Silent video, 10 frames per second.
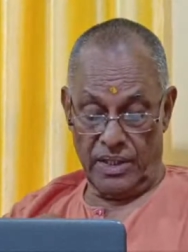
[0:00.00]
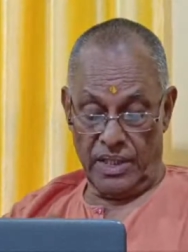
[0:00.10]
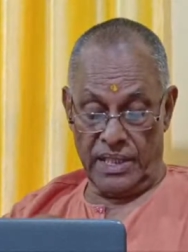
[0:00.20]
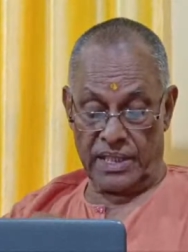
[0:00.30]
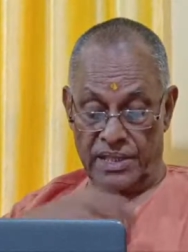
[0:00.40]

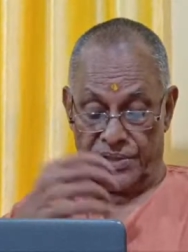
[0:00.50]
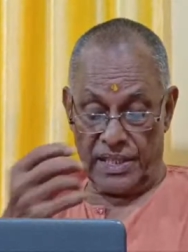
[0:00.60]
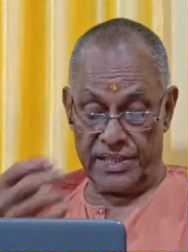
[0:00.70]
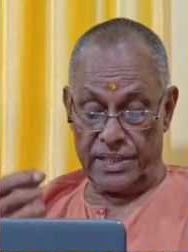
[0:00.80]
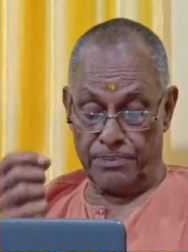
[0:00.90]
it
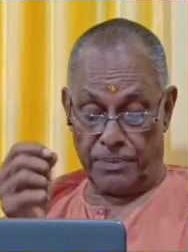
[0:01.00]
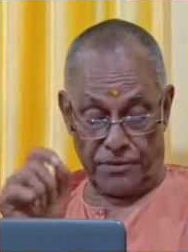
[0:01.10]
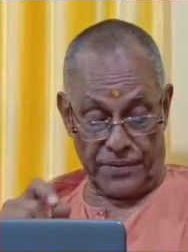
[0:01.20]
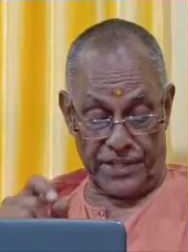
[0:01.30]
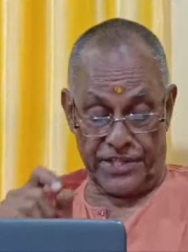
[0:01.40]
results in
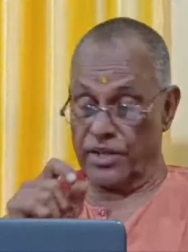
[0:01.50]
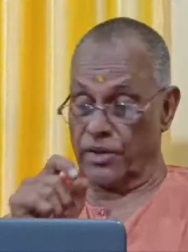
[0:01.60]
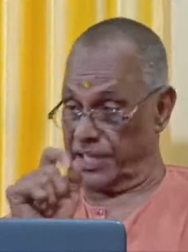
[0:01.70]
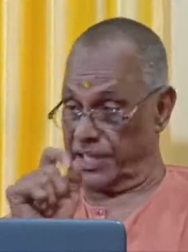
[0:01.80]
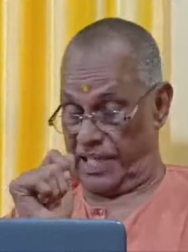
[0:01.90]
perfection or
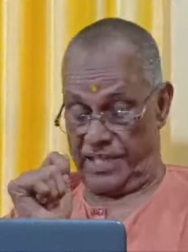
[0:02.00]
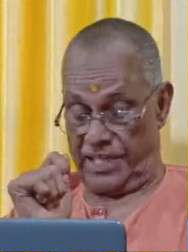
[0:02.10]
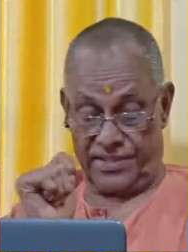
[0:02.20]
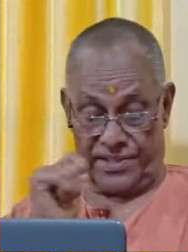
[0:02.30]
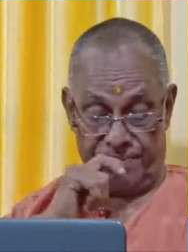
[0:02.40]

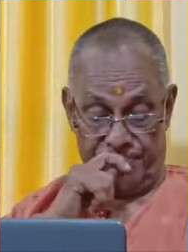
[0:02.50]
excellence,